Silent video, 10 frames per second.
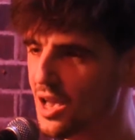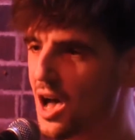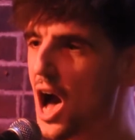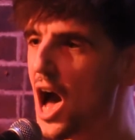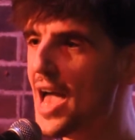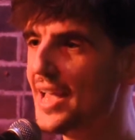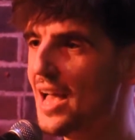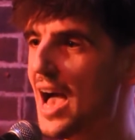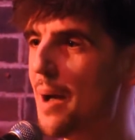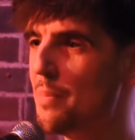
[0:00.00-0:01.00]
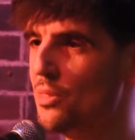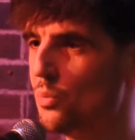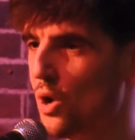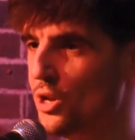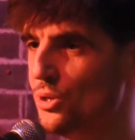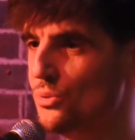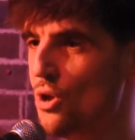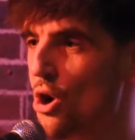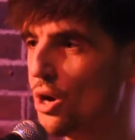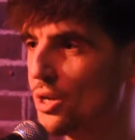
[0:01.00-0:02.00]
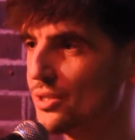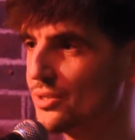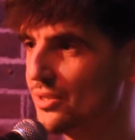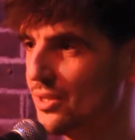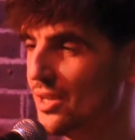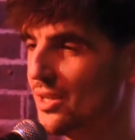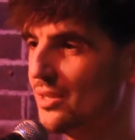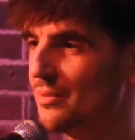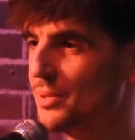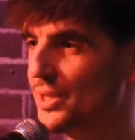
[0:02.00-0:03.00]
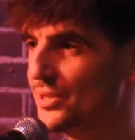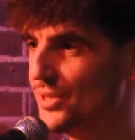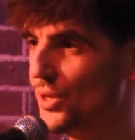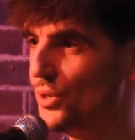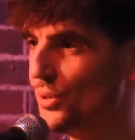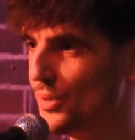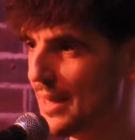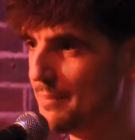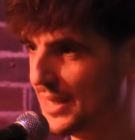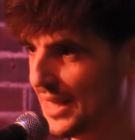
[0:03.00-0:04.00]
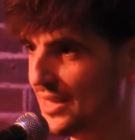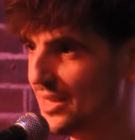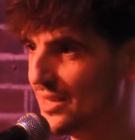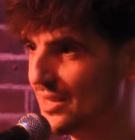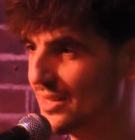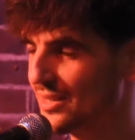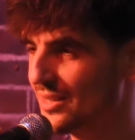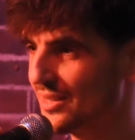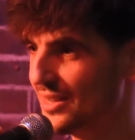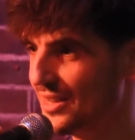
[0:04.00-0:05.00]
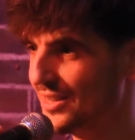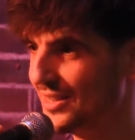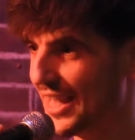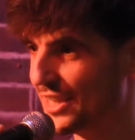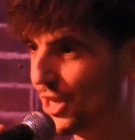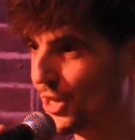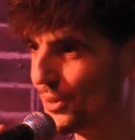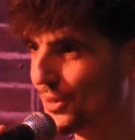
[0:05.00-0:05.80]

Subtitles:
I am the one who knocks, but it's you who let me in. Thank you.